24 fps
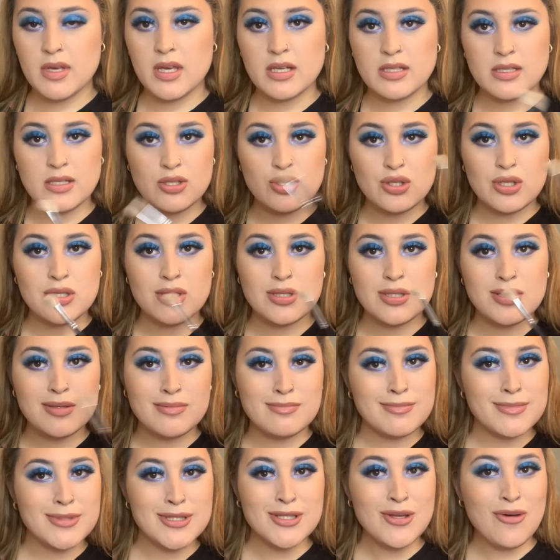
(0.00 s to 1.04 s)
it's just
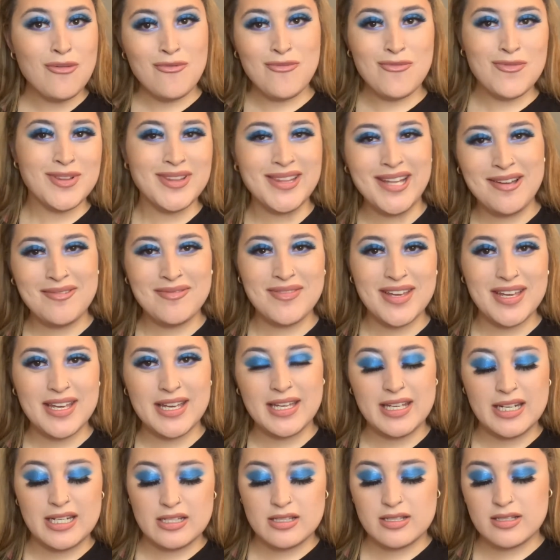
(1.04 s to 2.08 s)
so fluffy and
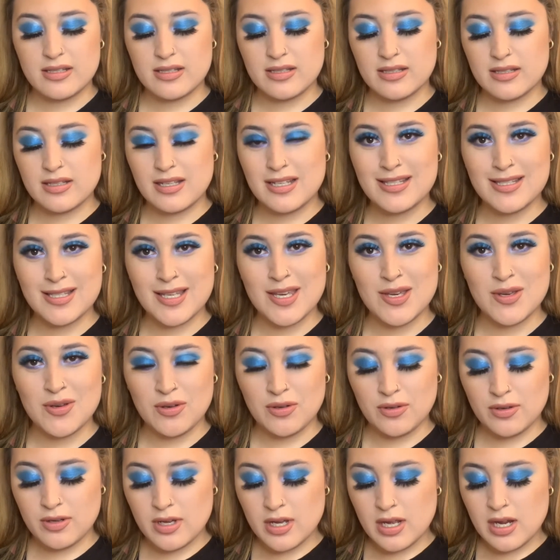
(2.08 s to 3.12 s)
it's cute.
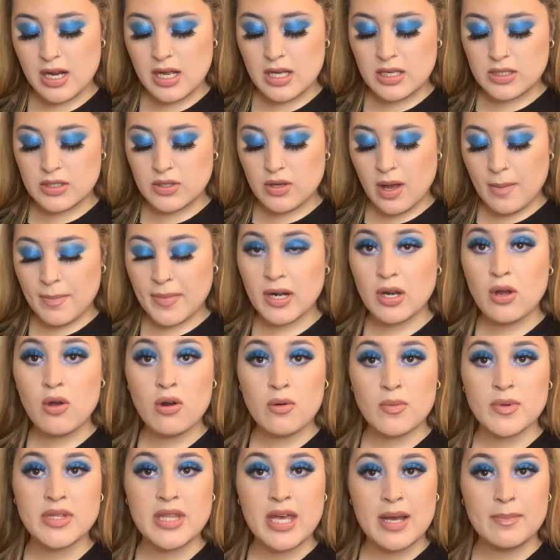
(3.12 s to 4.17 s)
So I'm gonna go in with
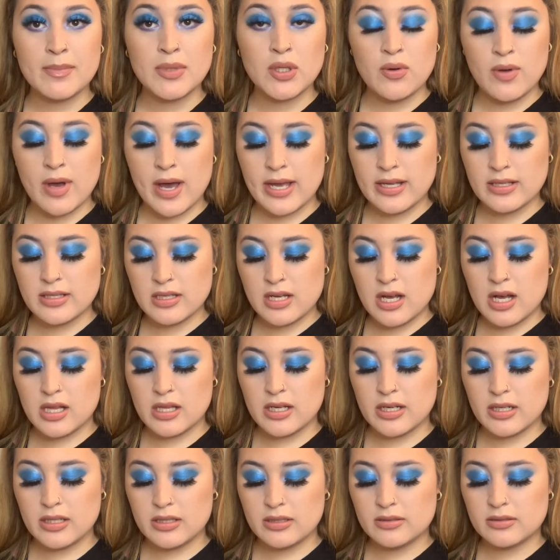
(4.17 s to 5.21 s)
that blue ice
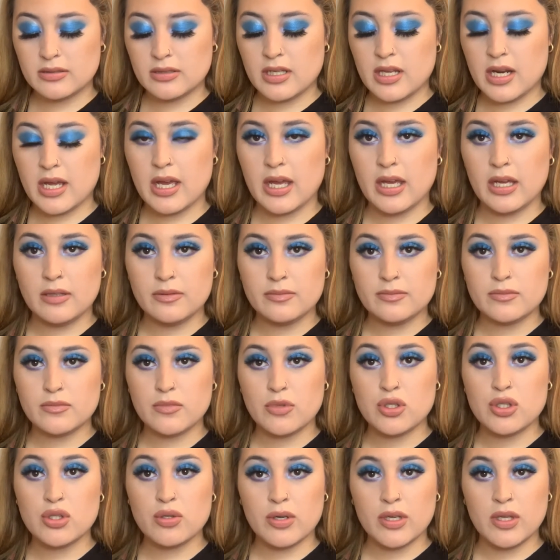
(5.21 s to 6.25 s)
color that I was
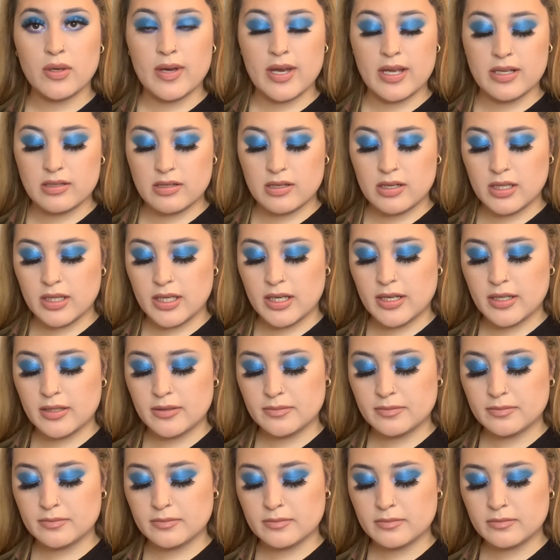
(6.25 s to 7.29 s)
showing you guys earlier.
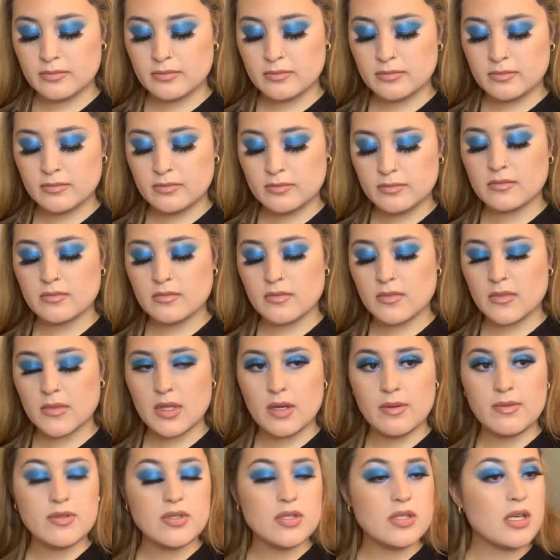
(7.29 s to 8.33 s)
And we're
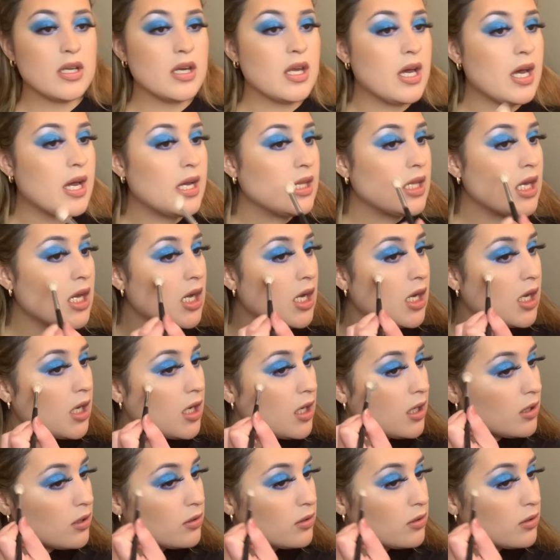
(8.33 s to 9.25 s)
just gonna highlight her